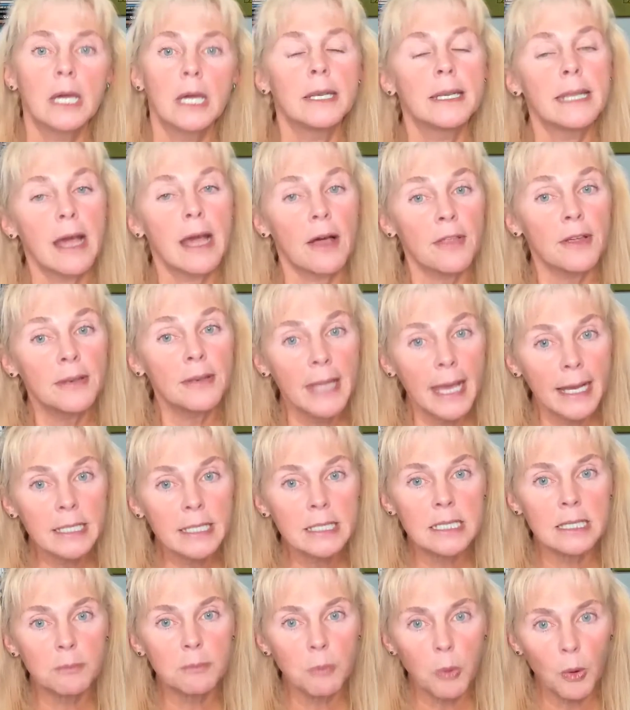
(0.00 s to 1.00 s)
Now, the
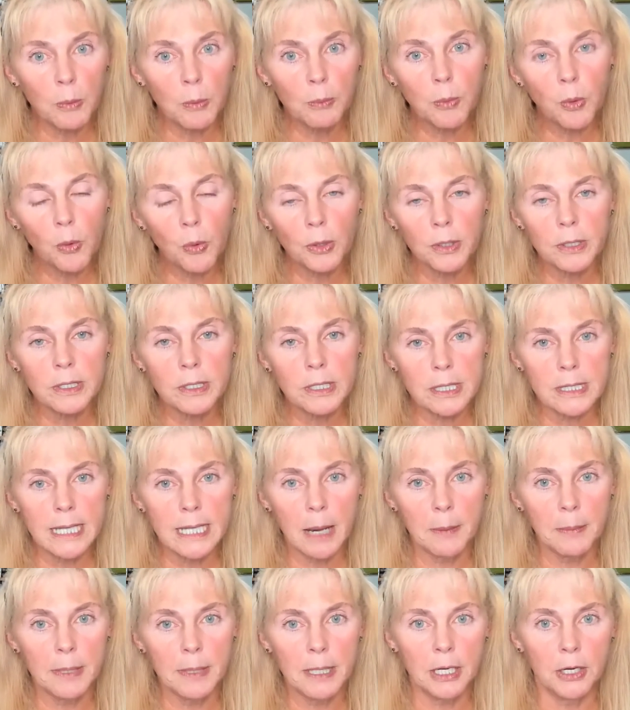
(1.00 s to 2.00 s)
next important
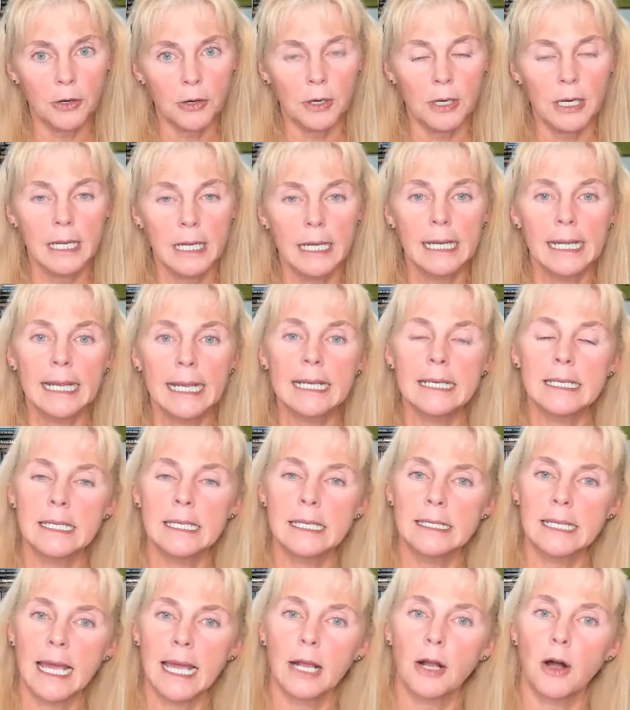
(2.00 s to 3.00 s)
step here is
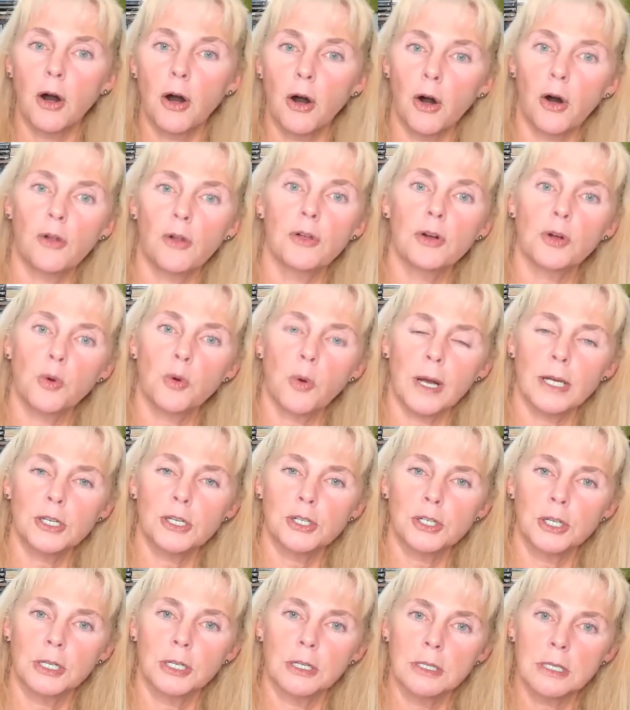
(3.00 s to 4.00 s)
to take all the
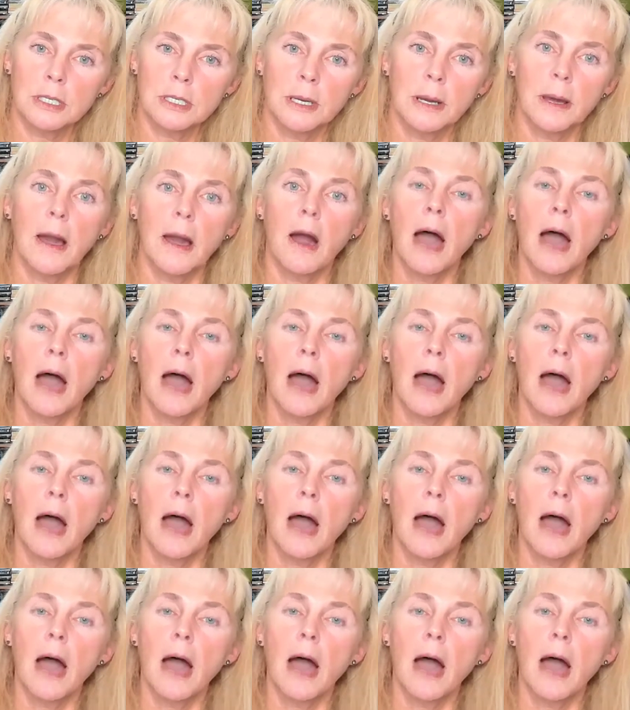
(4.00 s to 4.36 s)
questions